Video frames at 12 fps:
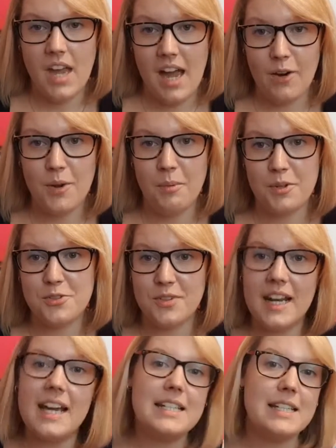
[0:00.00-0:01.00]
Harry Potter
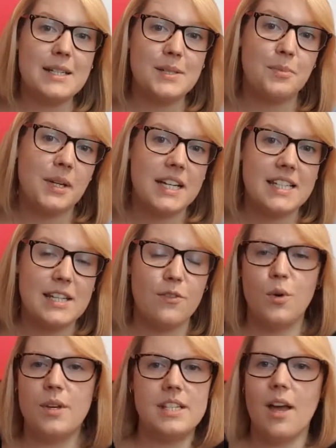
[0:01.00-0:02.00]
related because
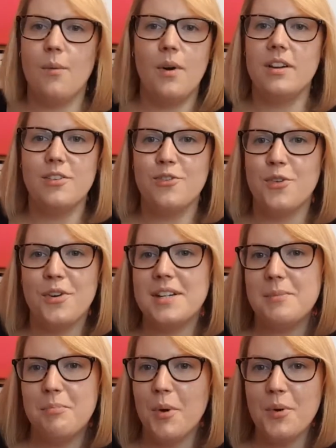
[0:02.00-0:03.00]
they're always like, well, you've
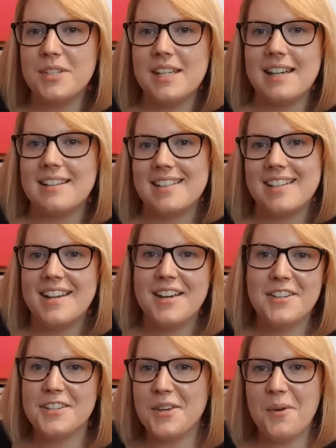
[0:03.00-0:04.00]
already bought it,
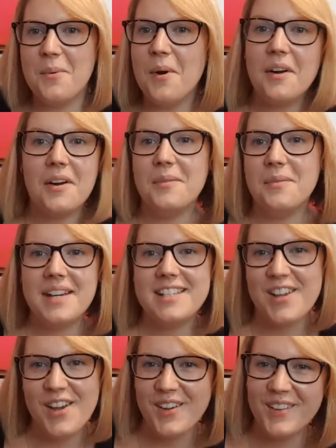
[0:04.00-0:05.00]
so what can we
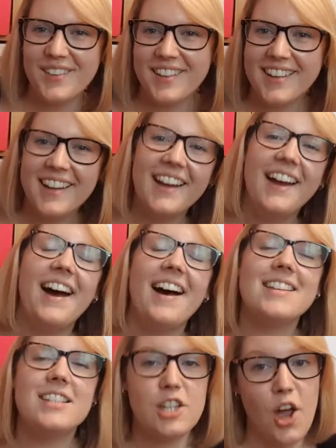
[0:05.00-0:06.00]
do?
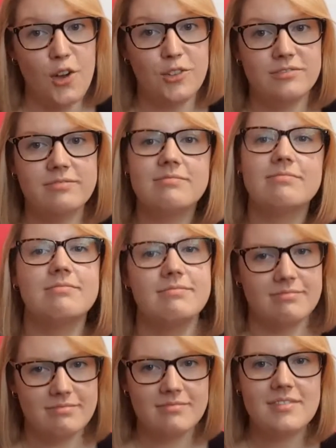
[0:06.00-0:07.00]
So
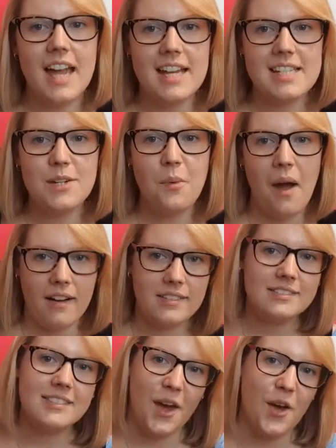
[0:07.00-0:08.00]
they did
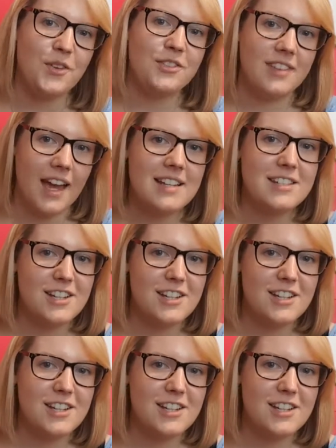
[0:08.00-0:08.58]
well though, they